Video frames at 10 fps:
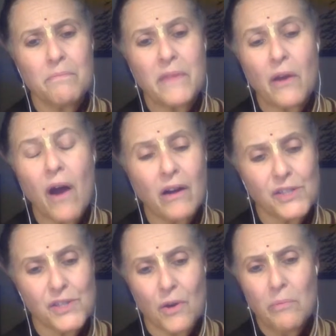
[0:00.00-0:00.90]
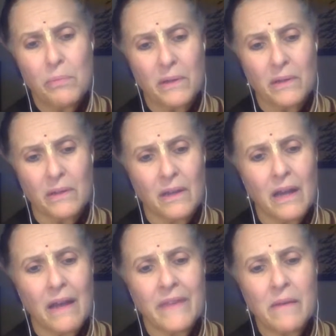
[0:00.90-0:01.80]
their hearts open,
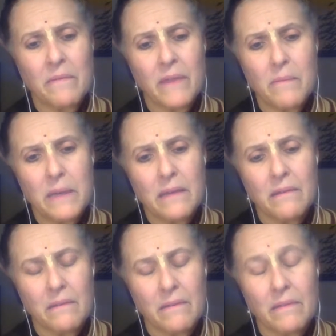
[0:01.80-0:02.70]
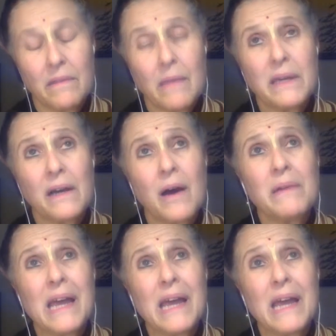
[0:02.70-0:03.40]
and they become